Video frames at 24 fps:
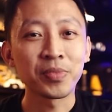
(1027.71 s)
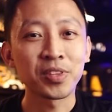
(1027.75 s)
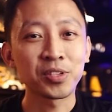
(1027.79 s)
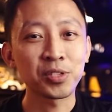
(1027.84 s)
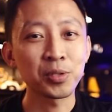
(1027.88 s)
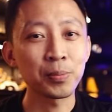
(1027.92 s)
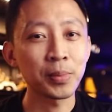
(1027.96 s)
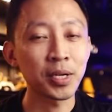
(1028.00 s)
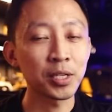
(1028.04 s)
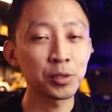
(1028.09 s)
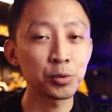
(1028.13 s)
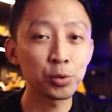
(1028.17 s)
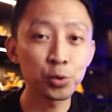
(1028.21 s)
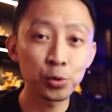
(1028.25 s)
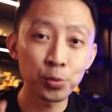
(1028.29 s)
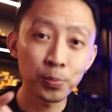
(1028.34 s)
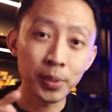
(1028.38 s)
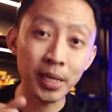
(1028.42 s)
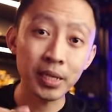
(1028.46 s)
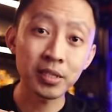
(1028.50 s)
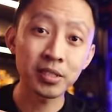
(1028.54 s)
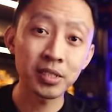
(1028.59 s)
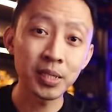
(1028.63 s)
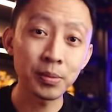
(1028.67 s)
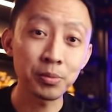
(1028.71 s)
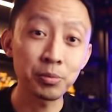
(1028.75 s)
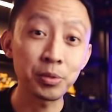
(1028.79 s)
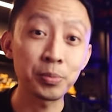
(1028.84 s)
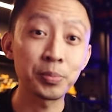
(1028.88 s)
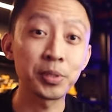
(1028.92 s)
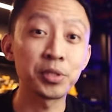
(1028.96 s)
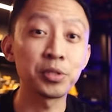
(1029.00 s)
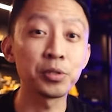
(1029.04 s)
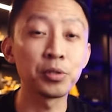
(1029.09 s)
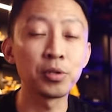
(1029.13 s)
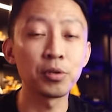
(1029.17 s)
So my two best tips
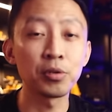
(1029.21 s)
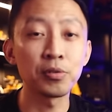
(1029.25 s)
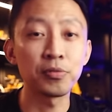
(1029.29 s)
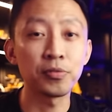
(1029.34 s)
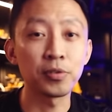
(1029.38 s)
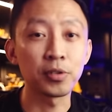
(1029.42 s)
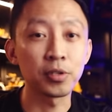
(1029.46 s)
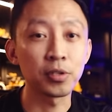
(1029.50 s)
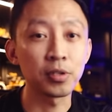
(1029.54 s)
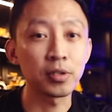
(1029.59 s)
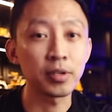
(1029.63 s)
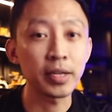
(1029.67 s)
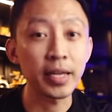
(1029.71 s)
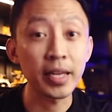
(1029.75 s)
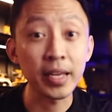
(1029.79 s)
would be to go for